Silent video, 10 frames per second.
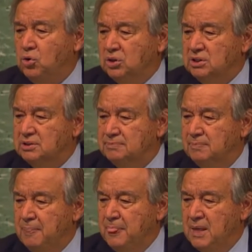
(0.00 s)
The
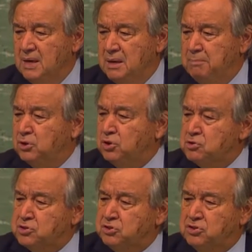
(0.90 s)
list goes
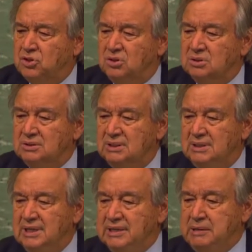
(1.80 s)
on.
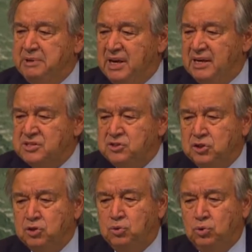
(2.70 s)
Meanwhile,
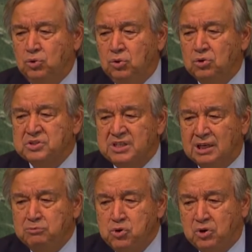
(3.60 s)
nuclear
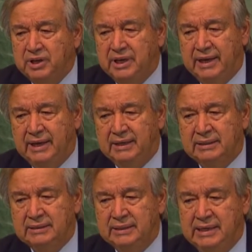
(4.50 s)

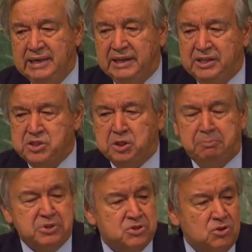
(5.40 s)
saber-rattling
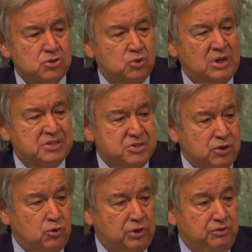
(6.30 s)
and threats to the
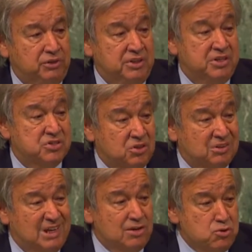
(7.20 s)
safety of
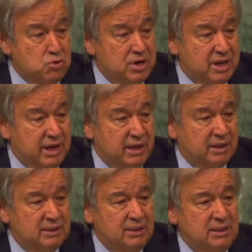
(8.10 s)
nuclear
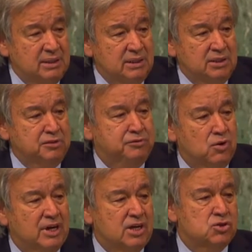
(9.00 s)
plants are
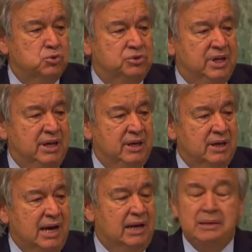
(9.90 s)
adding to global
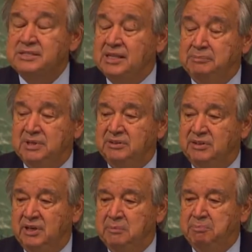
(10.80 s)

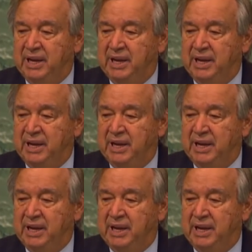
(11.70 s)
instability.